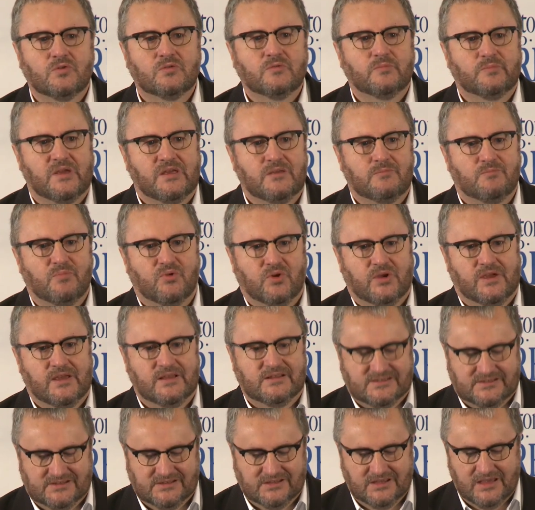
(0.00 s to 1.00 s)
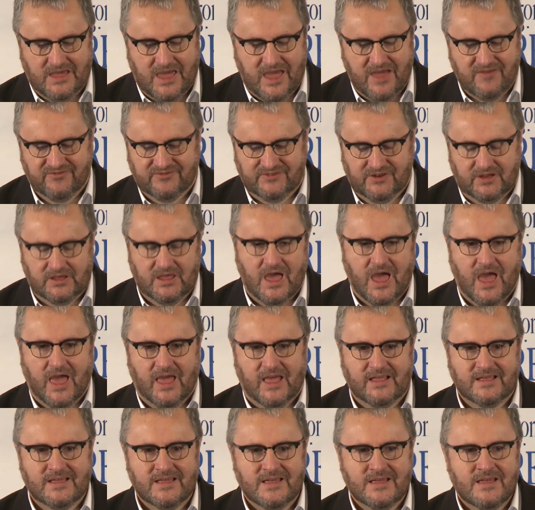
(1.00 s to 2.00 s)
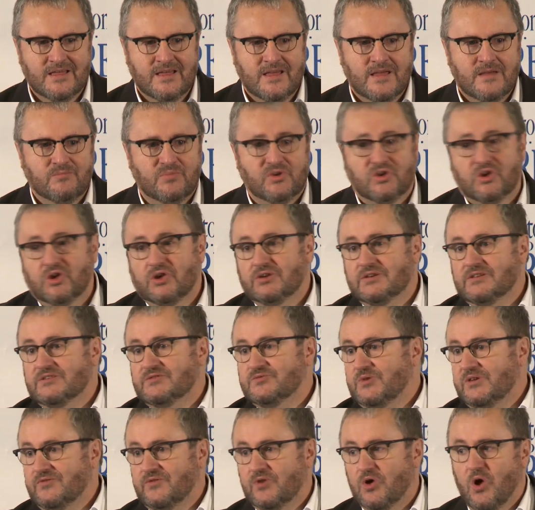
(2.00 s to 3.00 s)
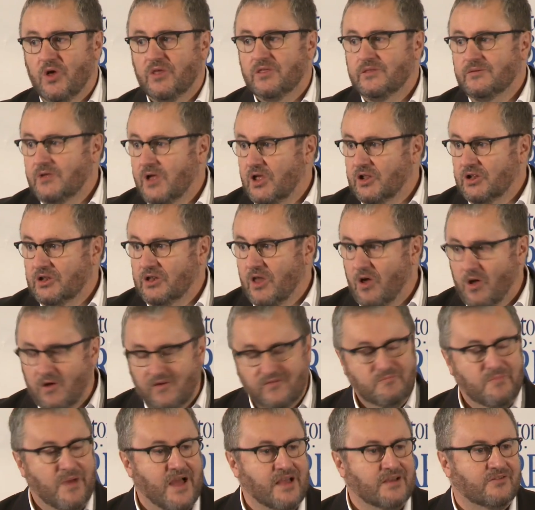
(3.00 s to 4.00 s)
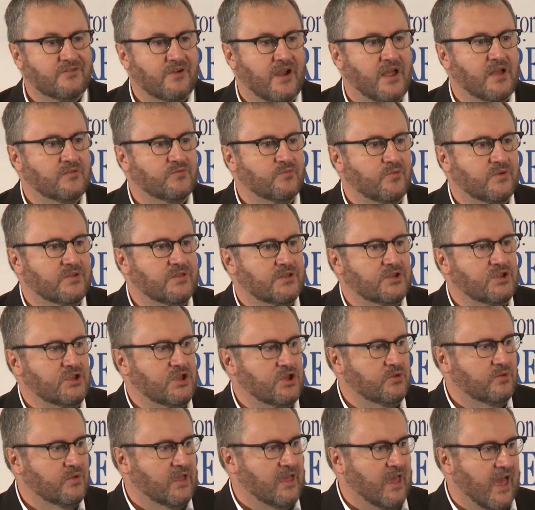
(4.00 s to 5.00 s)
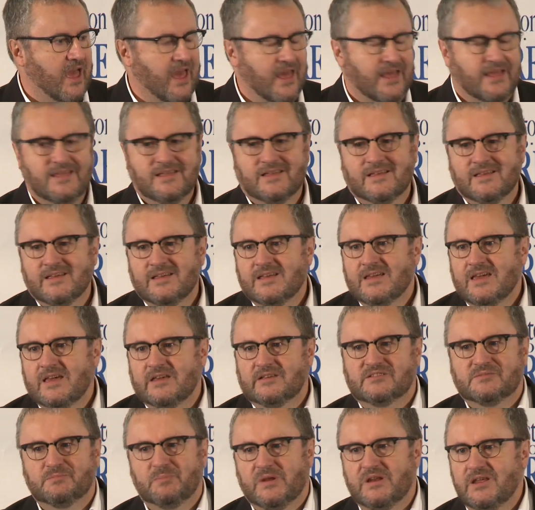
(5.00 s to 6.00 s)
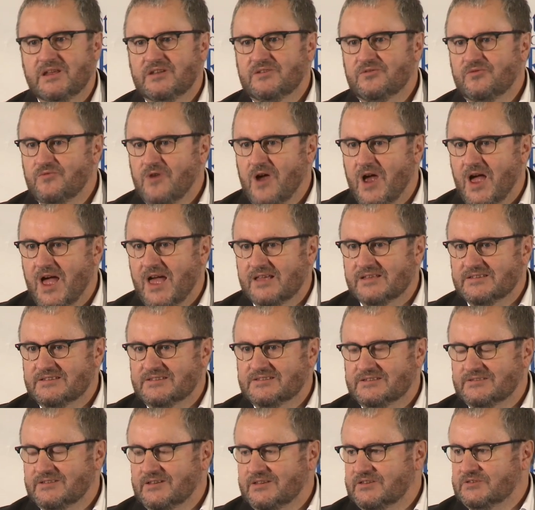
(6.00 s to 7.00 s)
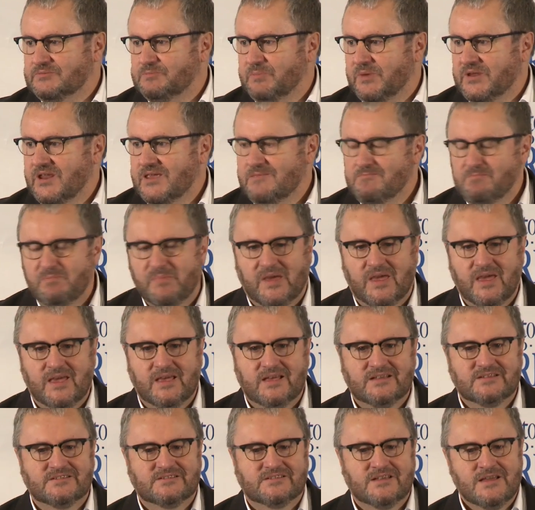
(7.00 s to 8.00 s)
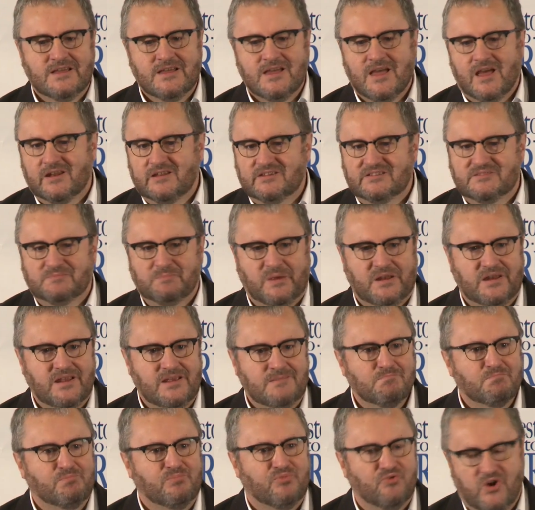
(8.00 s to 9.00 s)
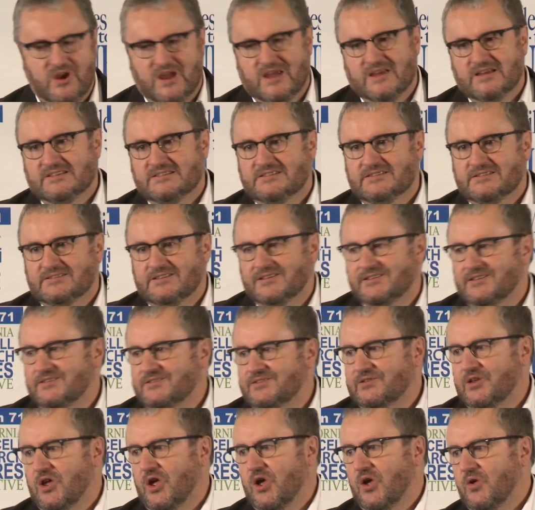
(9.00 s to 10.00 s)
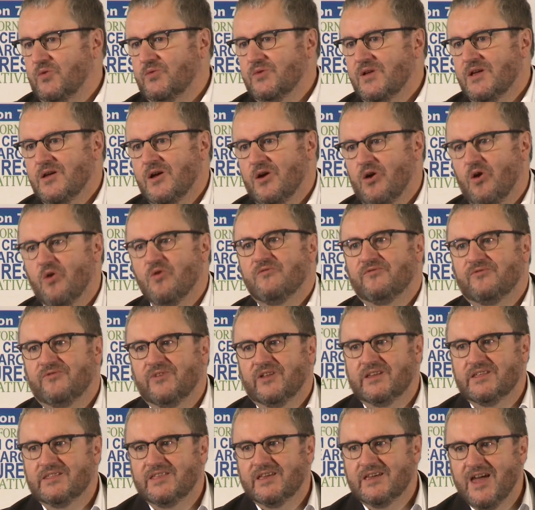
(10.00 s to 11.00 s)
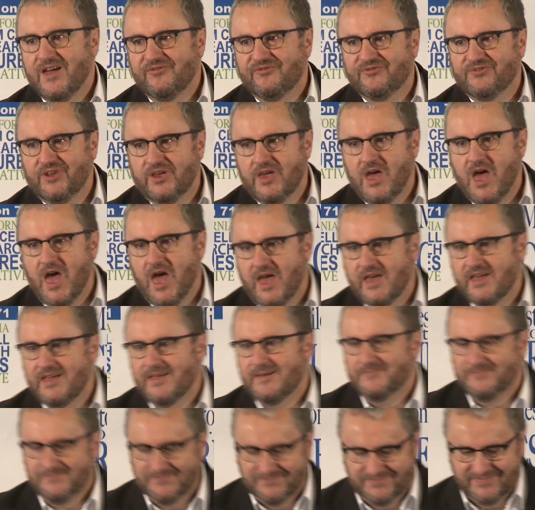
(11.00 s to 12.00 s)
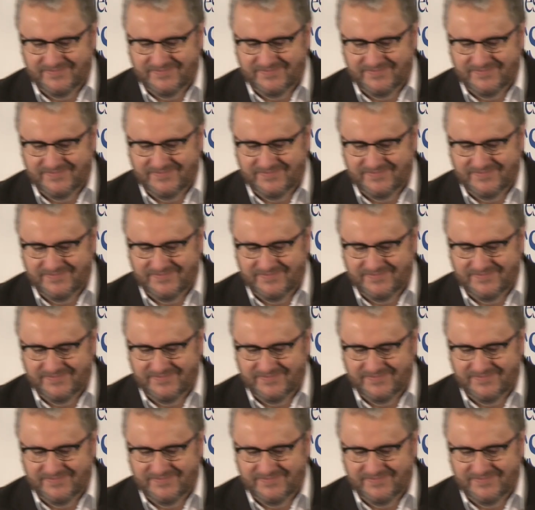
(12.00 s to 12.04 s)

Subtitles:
will be put into the FDA because we've got a lot of background with the UK. It's been in rats, it's been in pigs, and it's been in bricks. So hopefully the FDA